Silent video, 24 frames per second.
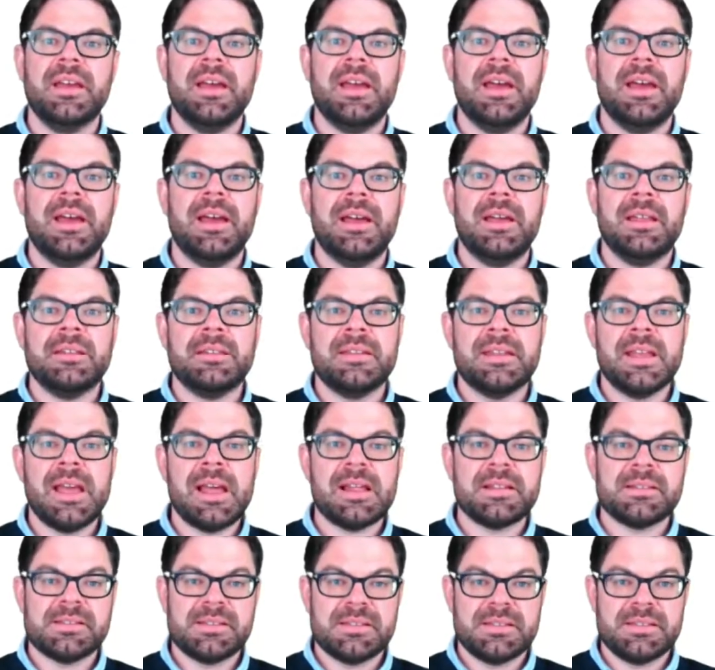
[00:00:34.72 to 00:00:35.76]
and
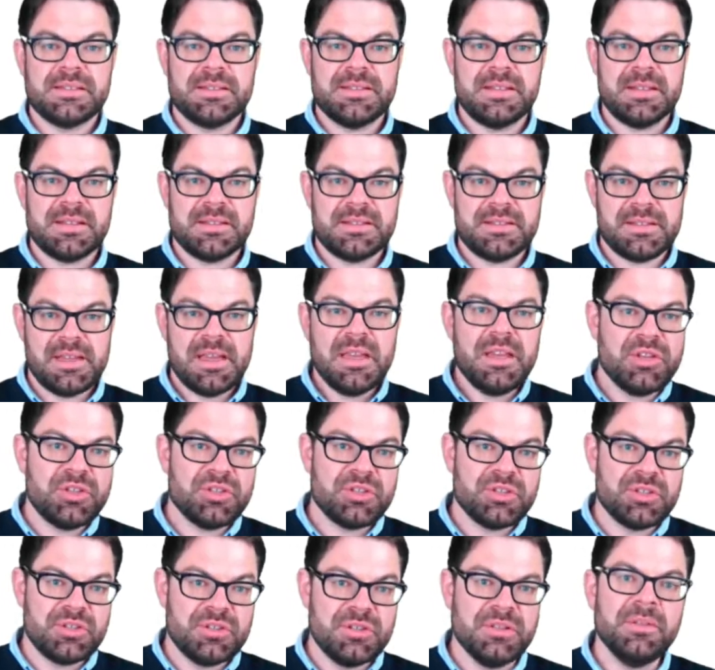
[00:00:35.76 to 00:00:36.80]
that
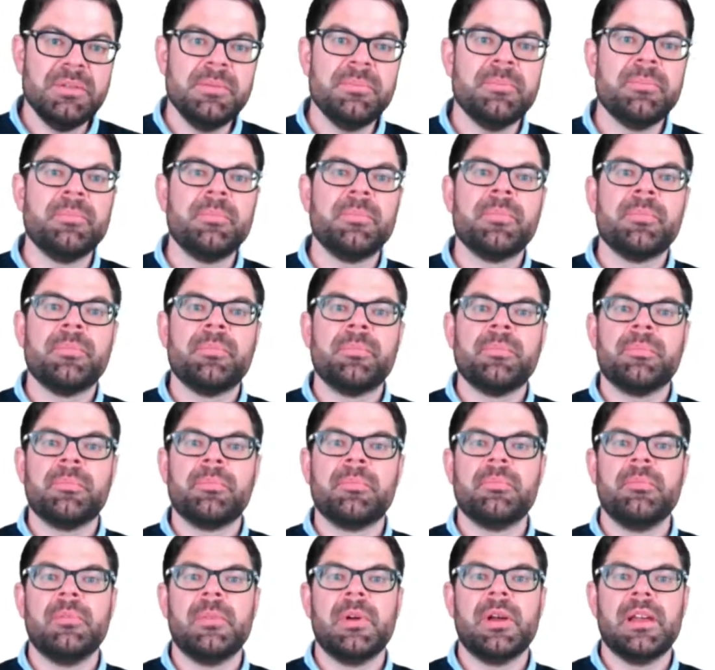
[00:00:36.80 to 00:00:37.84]
taxation
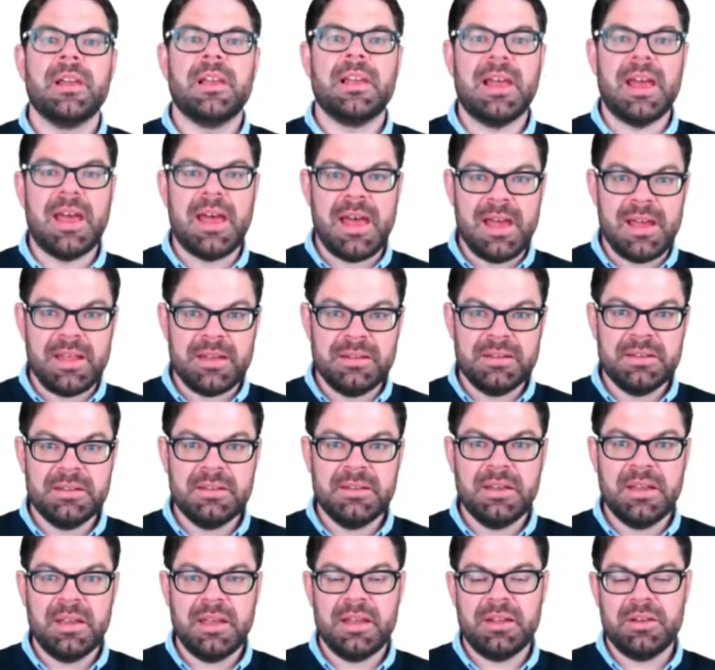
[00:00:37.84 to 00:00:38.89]
can
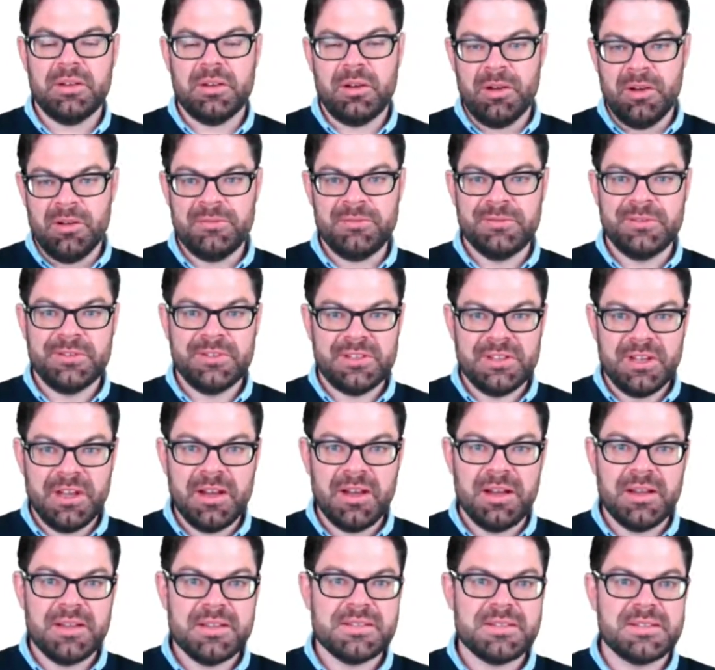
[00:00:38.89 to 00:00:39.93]
and often
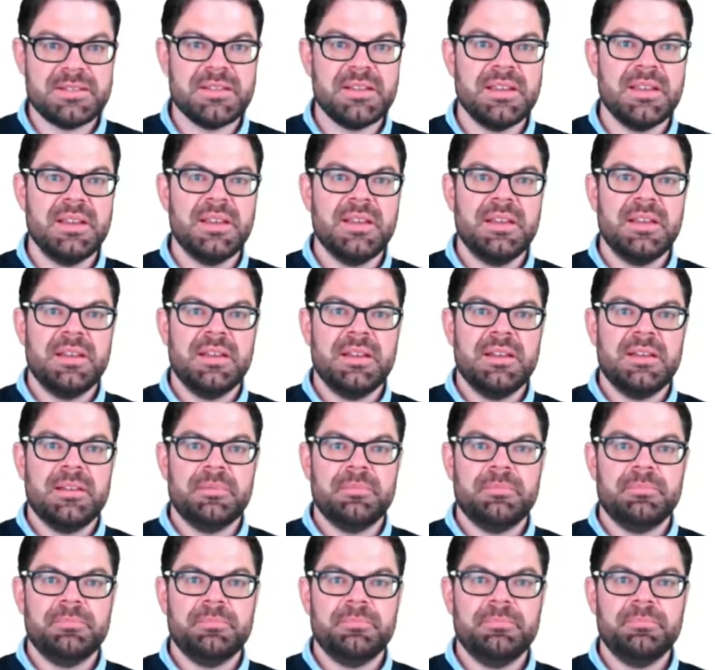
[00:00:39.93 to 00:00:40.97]
does
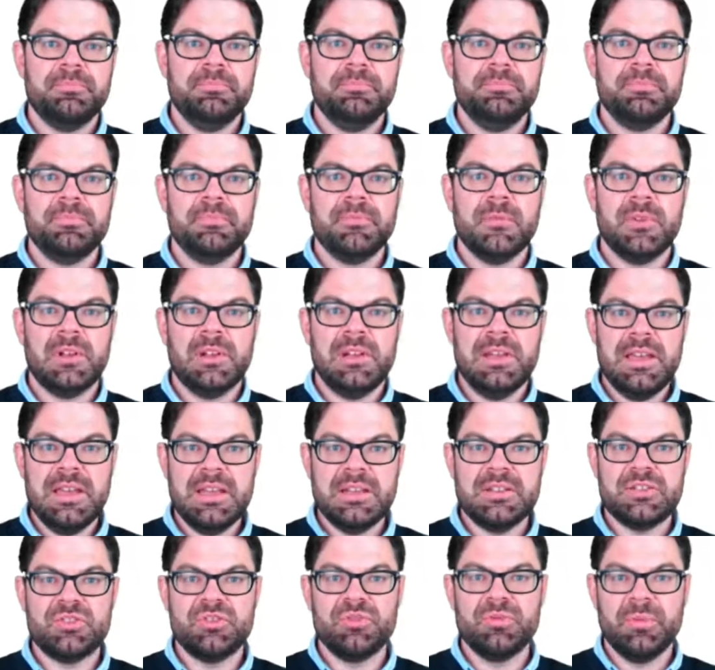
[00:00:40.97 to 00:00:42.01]

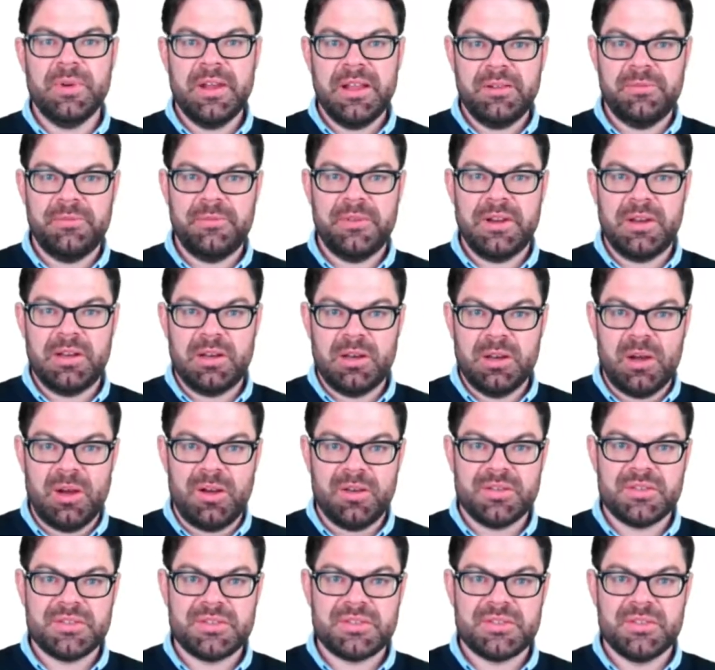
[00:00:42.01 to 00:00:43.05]
lead to welfare
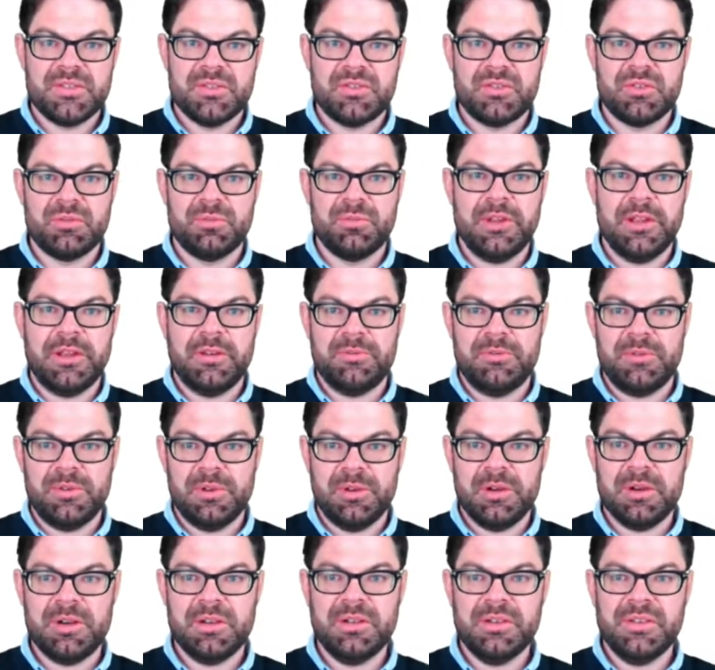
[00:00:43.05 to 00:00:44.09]
loss. So we have
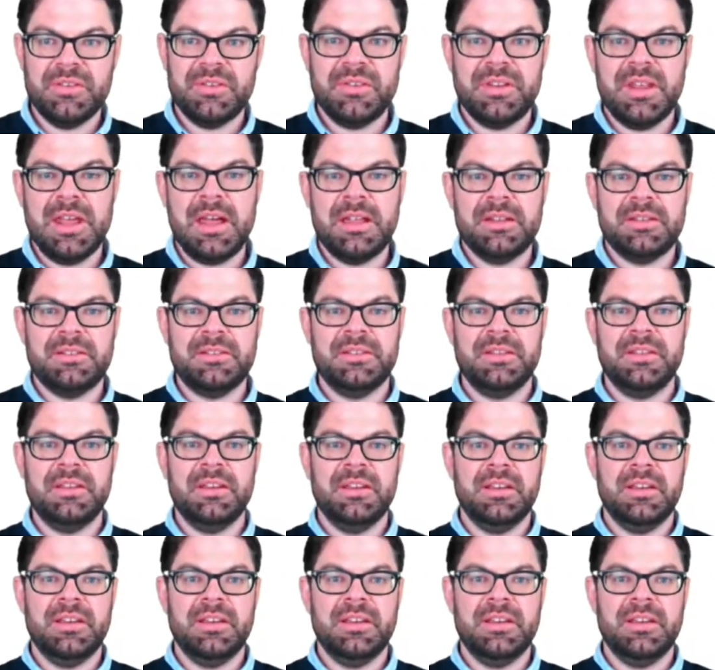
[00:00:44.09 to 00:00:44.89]
learned that